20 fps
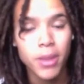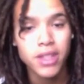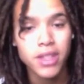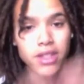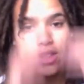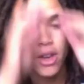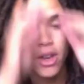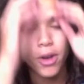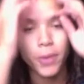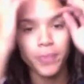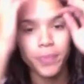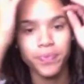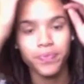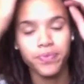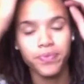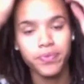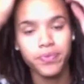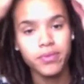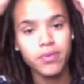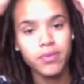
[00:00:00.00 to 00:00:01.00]
And so
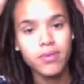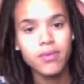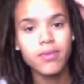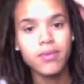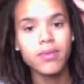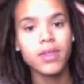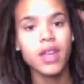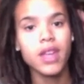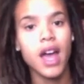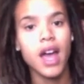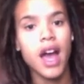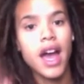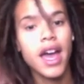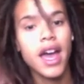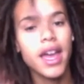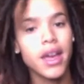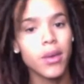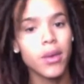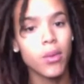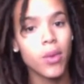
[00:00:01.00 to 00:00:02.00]

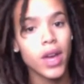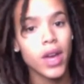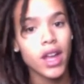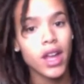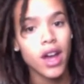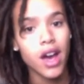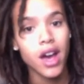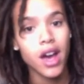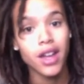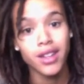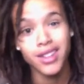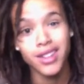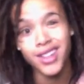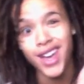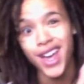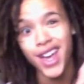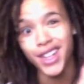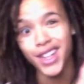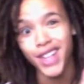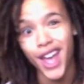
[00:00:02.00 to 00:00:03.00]
I went on
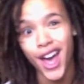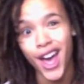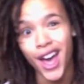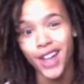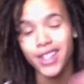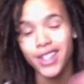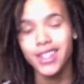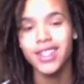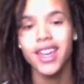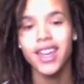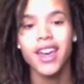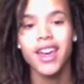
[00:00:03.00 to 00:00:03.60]
KNOTLOCK's